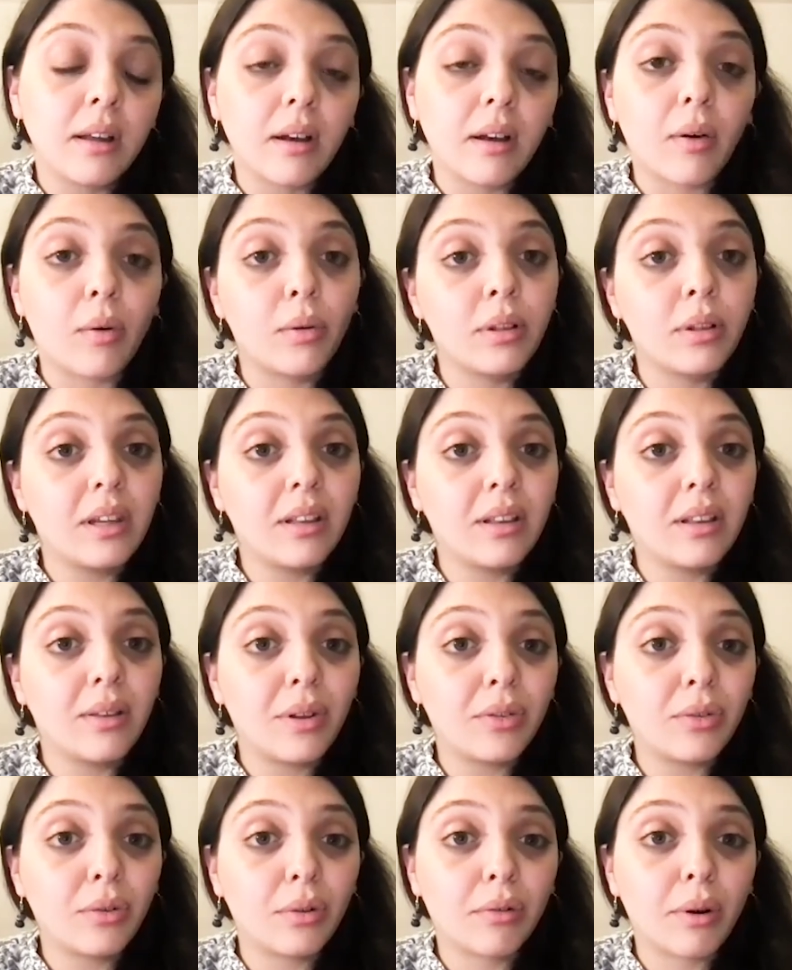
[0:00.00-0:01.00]
only
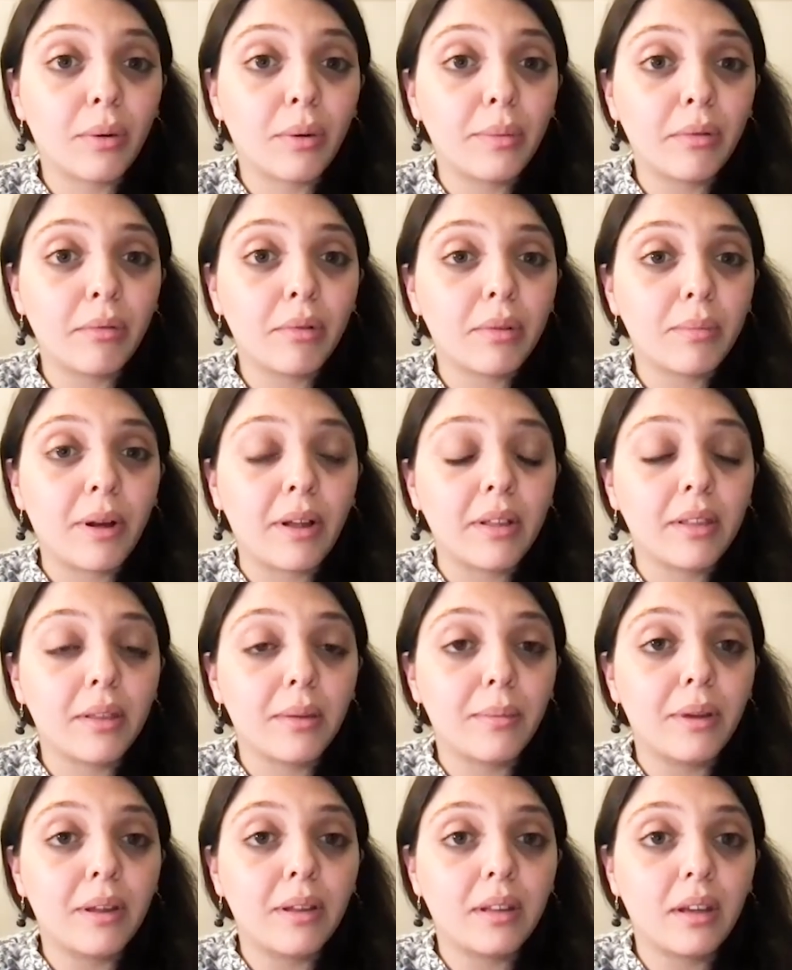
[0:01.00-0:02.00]
individual criminal
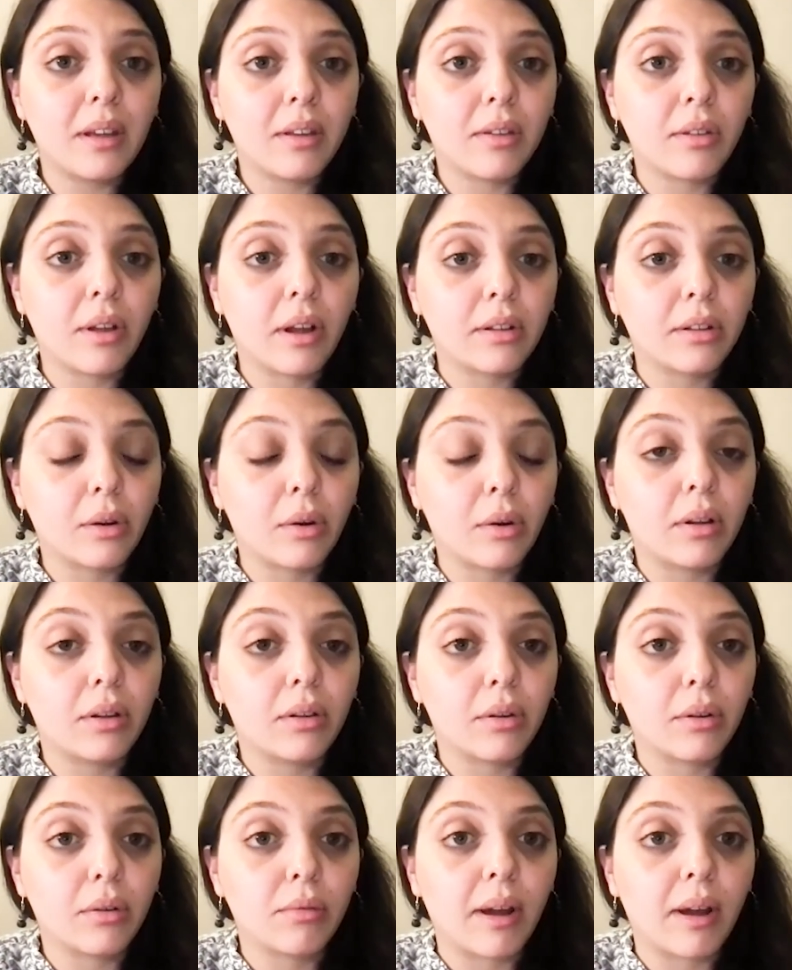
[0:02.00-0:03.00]
responsibility is not going
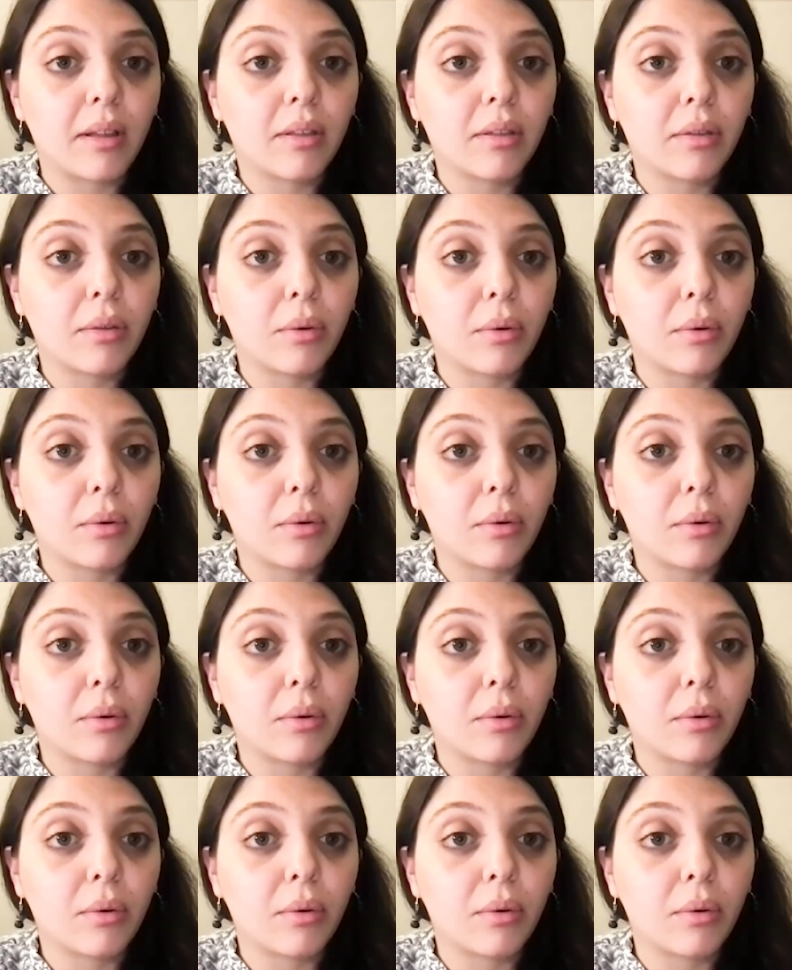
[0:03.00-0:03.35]
to address.